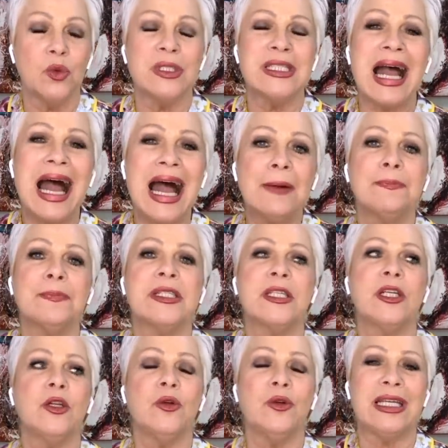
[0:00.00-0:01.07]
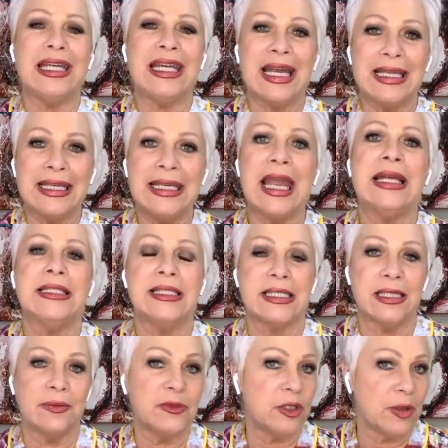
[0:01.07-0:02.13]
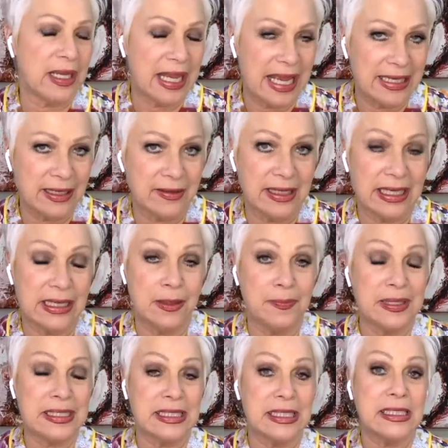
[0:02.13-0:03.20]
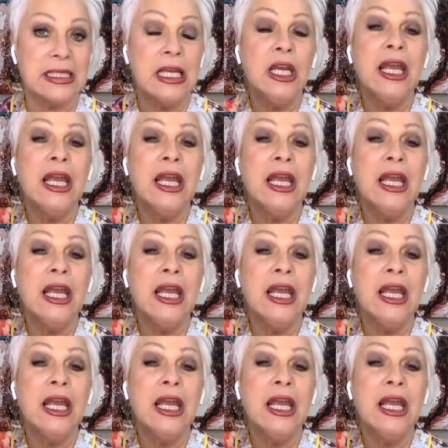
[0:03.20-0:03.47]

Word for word: was absolutely against them doing anything in the business.